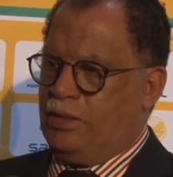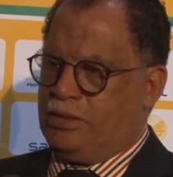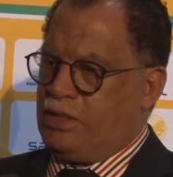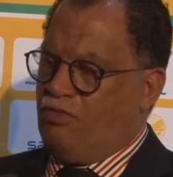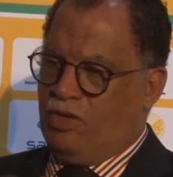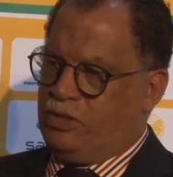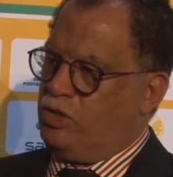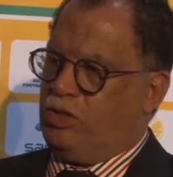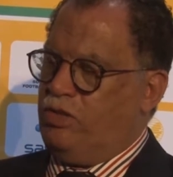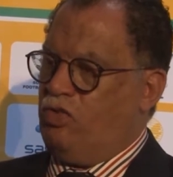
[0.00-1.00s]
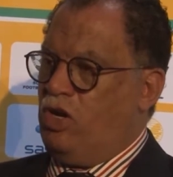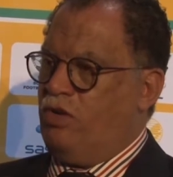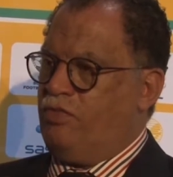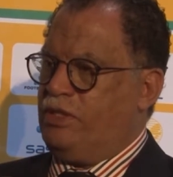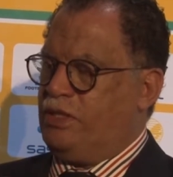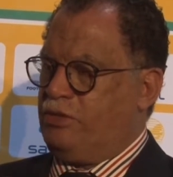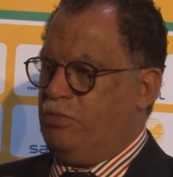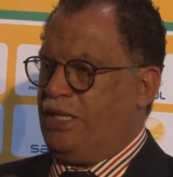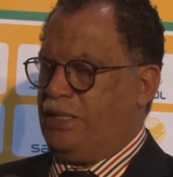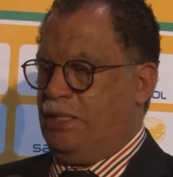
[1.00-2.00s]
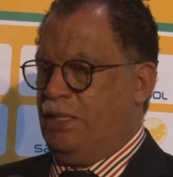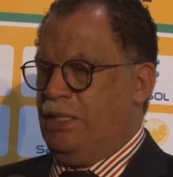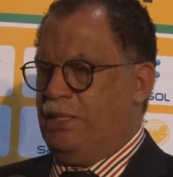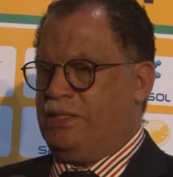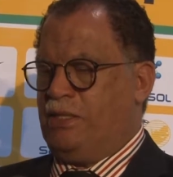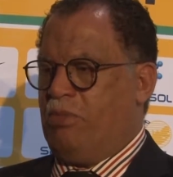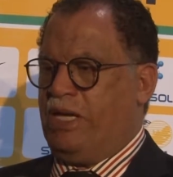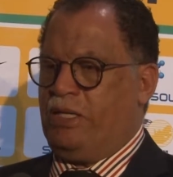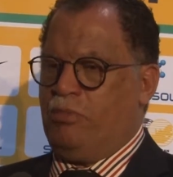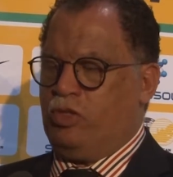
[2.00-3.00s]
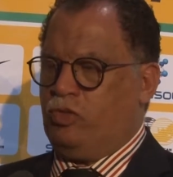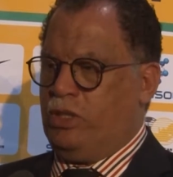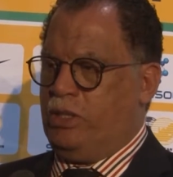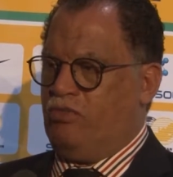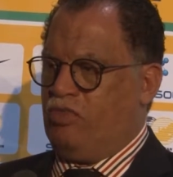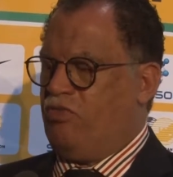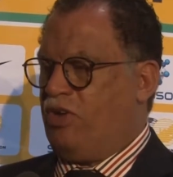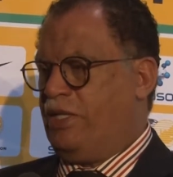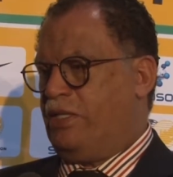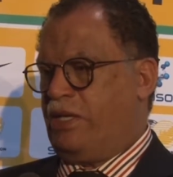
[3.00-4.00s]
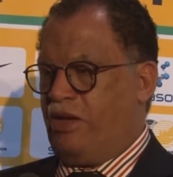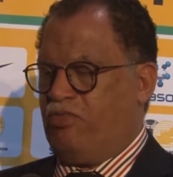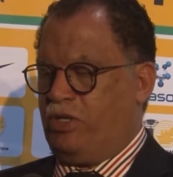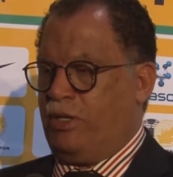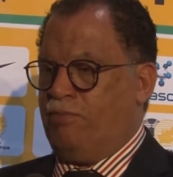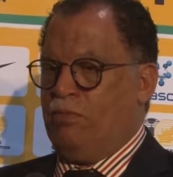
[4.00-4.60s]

SAFA is not involved in this matter. It's a matter between FIFA and the referee.